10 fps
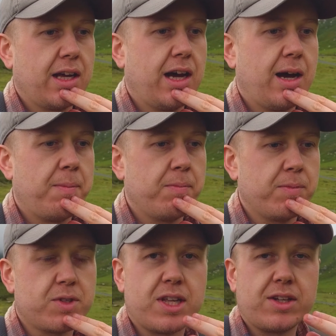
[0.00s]

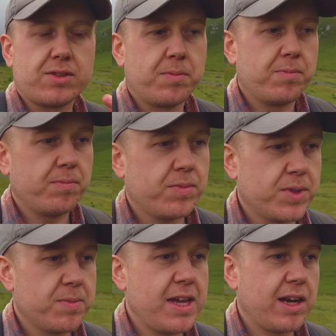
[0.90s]
So there's some
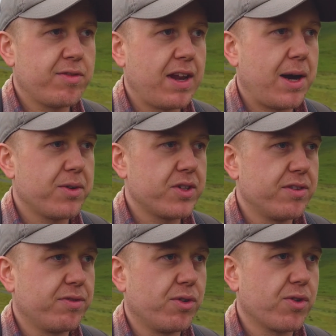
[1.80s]
yellow flowers in the
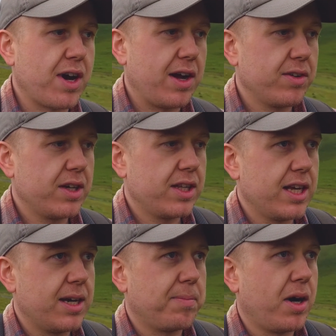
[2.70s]
foreground, and
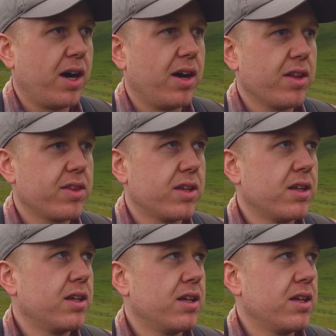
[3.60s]
then a path
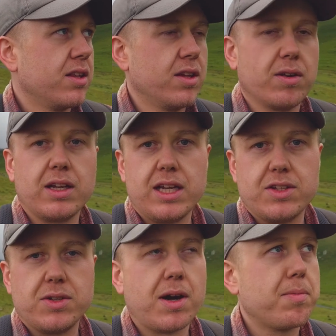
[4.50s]
that
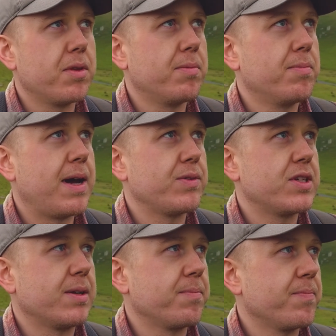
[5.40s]
leads you up the
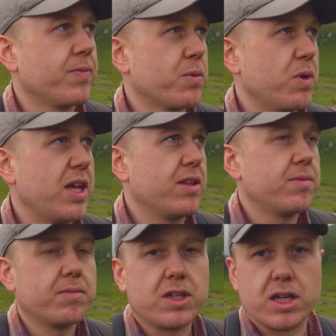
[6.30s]
mountain with,
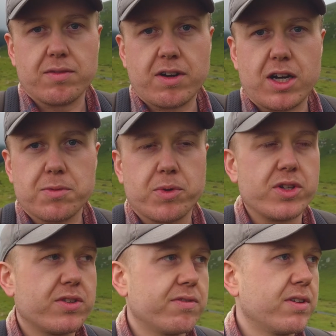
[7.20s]
you know, various
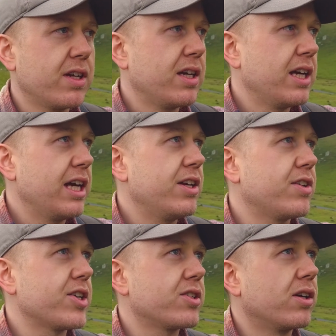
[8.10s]
points of
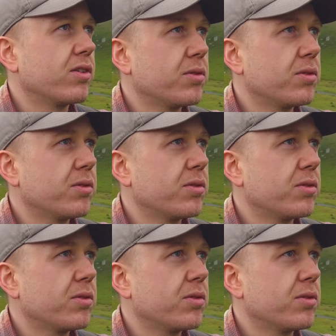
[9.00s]
interest along the